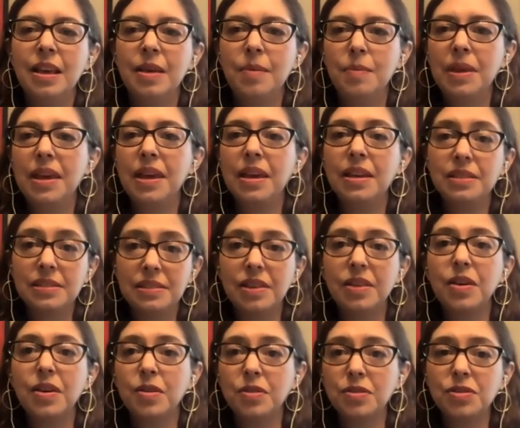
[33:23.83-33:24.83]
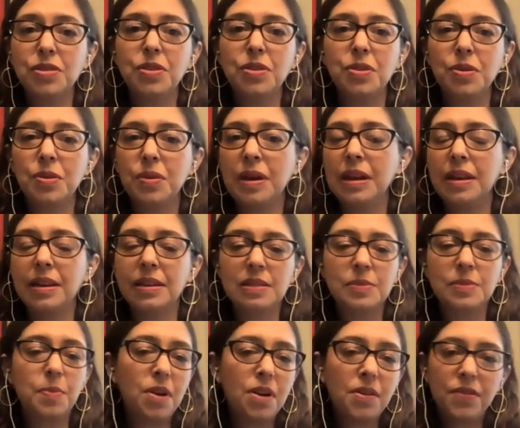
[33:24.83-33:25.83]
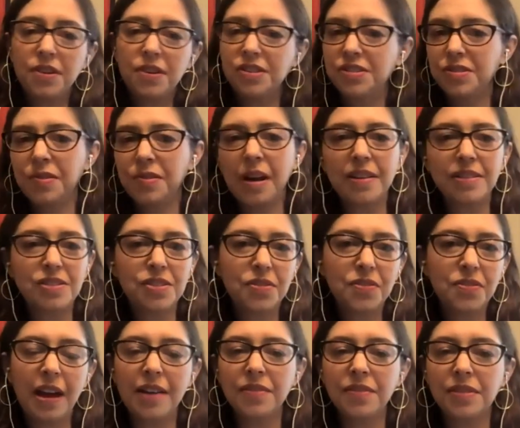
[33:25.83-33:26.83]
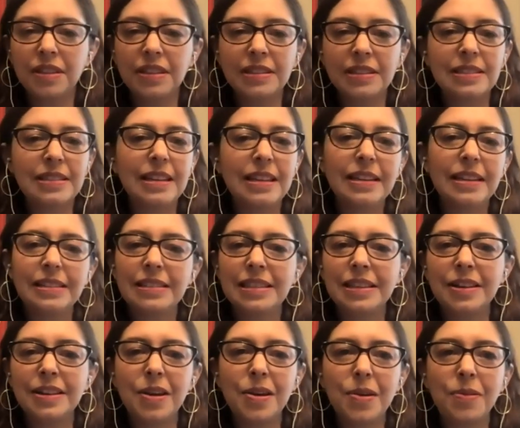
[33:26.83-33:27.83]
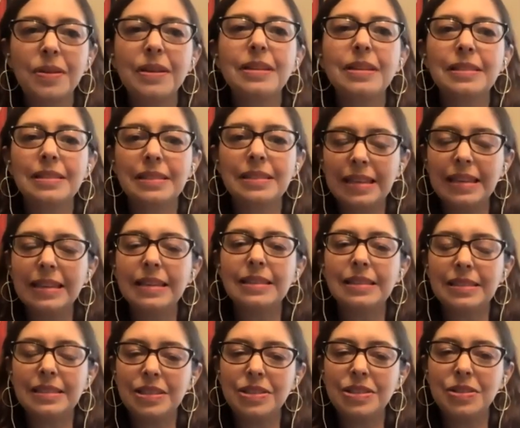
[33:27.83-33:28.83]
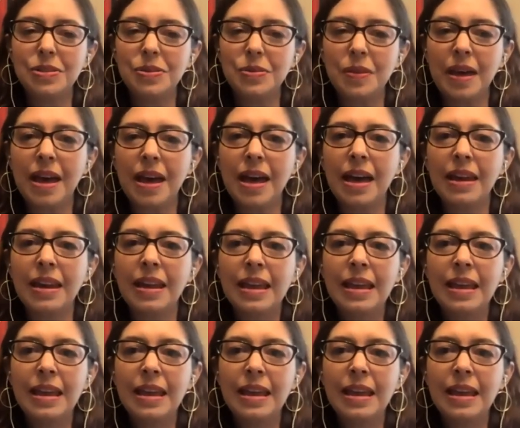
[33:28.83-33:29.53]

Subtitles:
the go-to, and it's part of our survival instinct, is to do that.